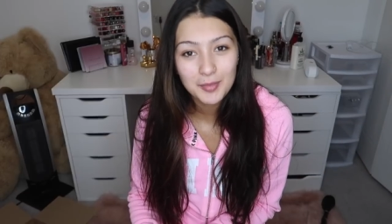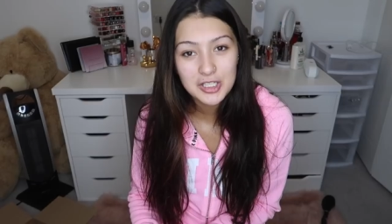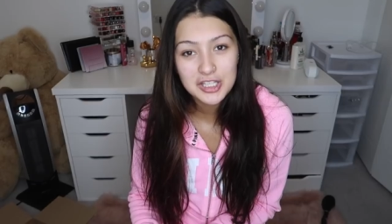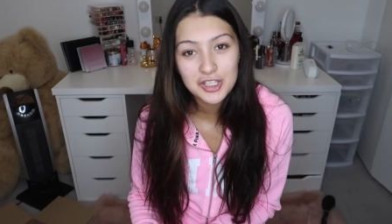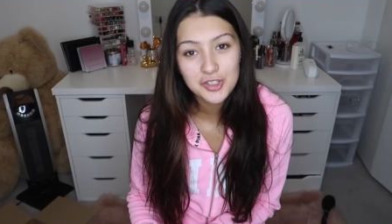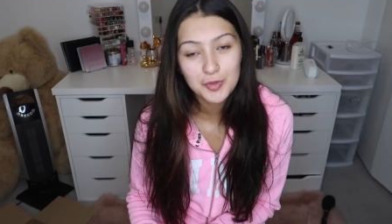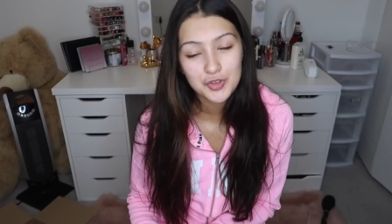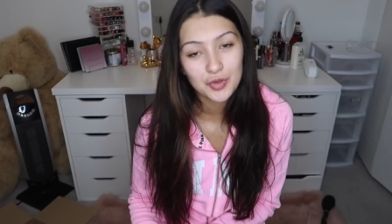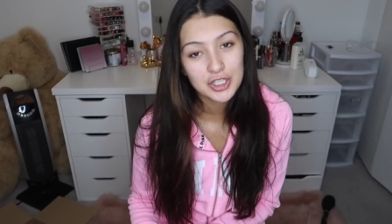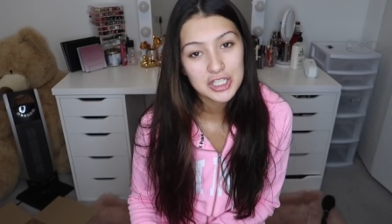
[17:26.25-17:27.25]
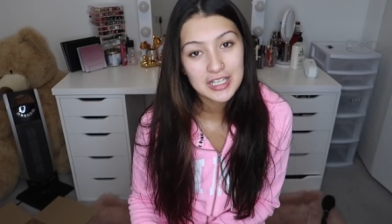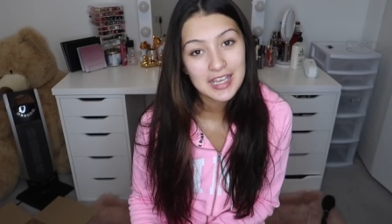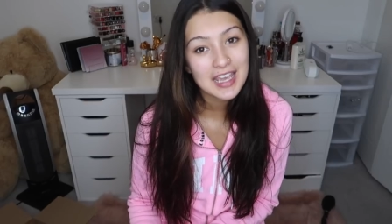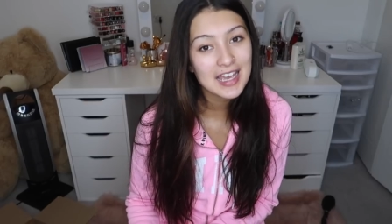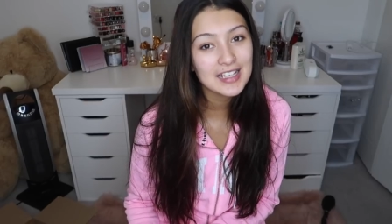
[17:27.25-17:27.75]
so much. Thank you so much for watching
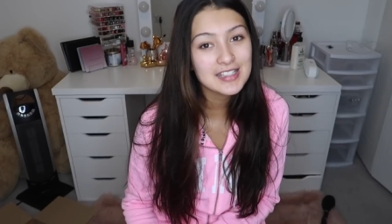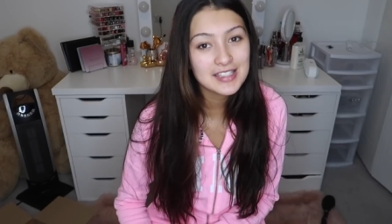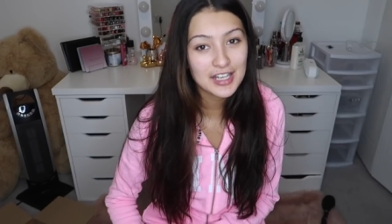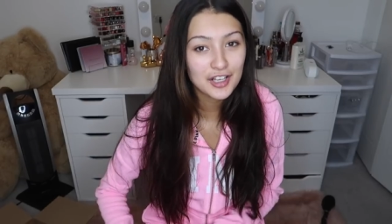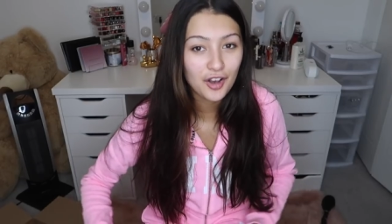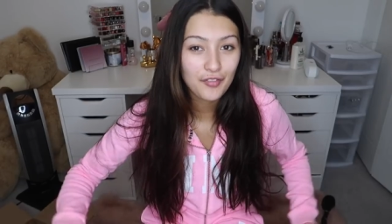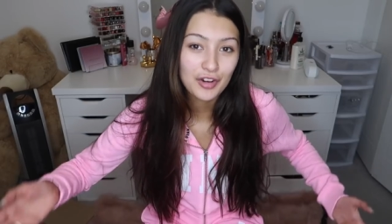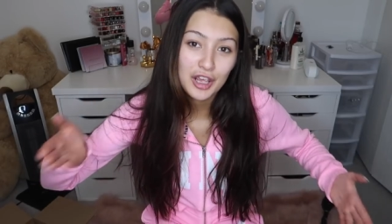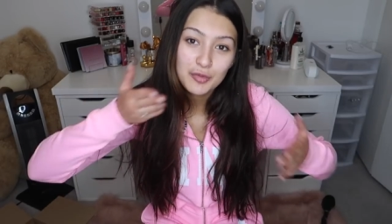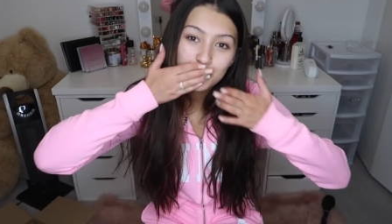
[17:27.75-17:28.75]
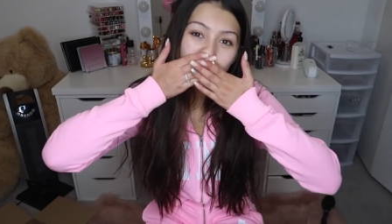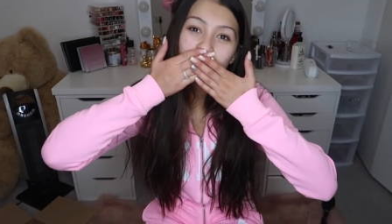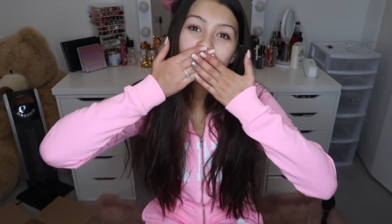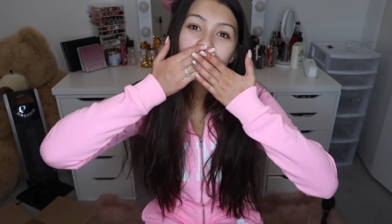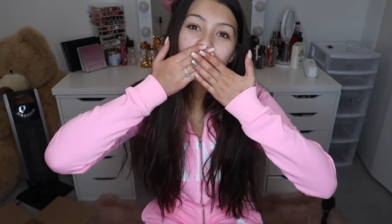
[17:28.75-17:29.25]
and stay confident.
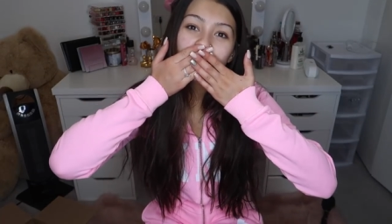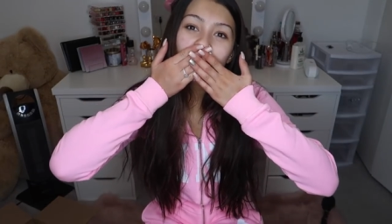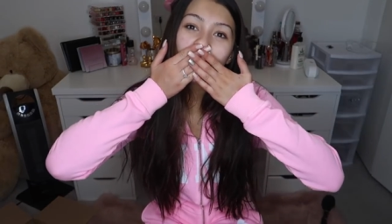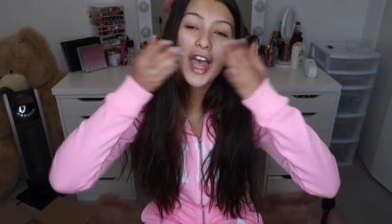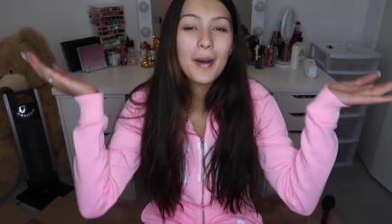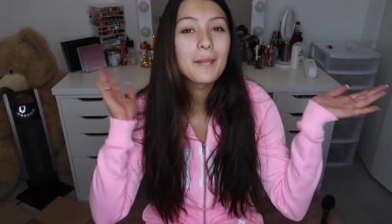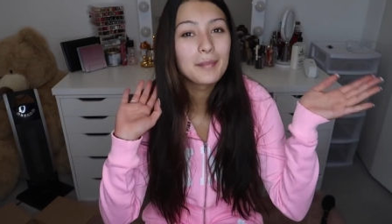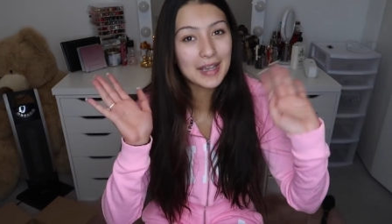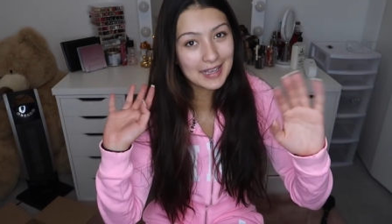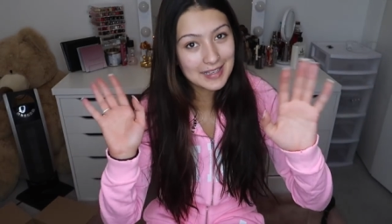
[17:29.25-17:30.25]
Mwah. Bye